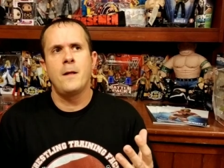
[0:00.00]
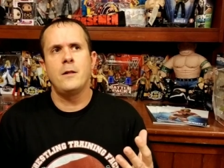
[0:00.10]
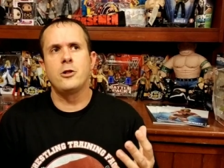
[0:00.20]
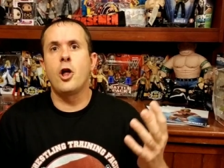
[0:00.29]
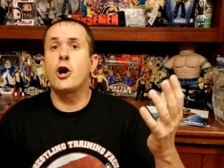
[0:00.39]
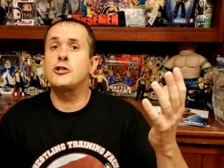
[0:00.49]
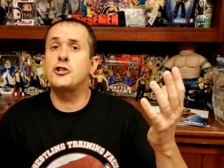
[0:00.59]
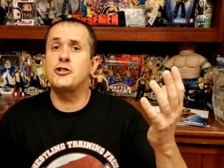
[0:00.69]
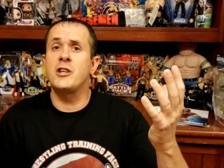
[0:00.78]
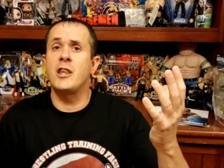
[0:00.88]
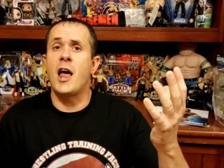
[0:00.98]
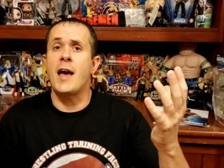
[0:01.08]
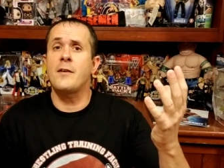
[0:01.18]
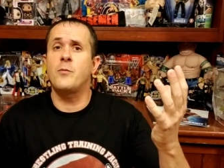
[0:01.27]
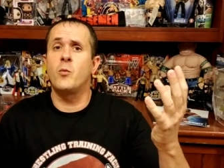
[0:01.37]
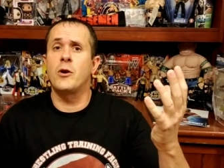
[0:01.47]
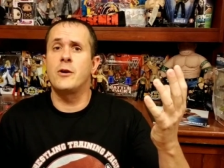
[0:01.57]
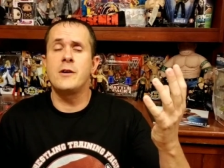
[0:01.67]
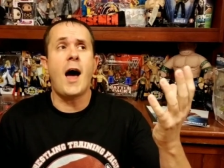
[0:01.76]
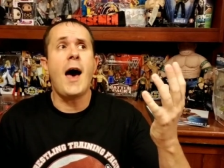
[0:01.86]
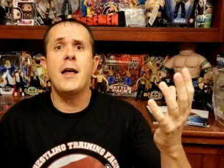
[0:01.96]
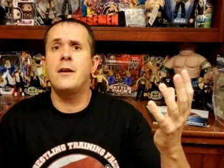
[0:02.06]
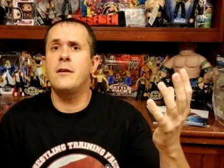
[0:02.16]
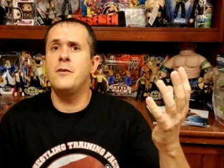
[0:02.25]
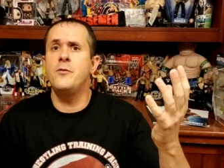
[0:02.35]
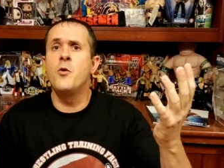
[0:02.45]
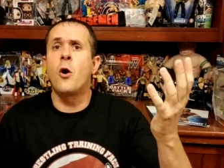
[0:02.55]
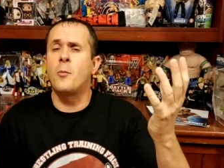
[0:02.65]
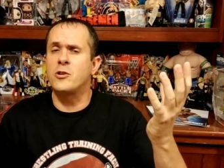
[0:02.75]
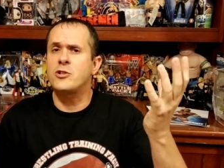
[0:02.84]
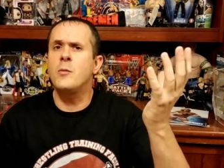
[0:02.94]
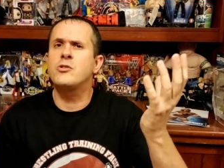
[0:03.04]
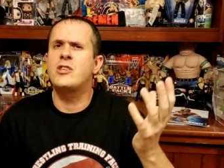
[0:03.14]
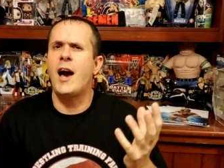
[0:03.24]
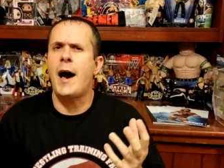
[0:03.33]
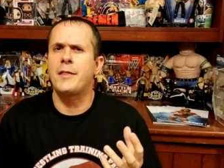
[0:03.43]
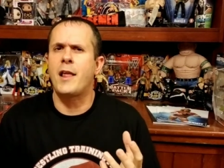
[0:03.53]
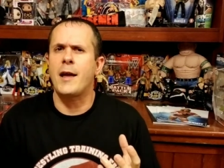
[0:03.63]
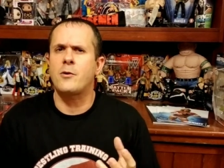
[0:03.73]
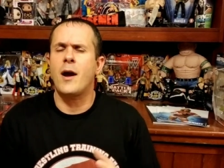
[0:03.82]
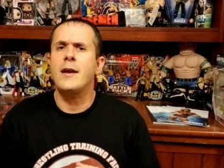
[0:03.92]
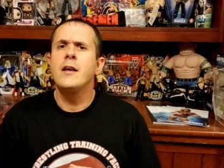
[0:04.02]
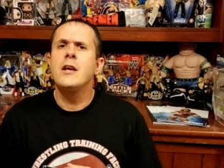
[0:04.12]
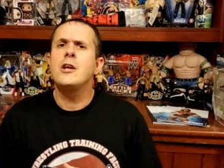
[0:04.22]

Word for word: larger than life. We're not normal. It's almost godlike, right?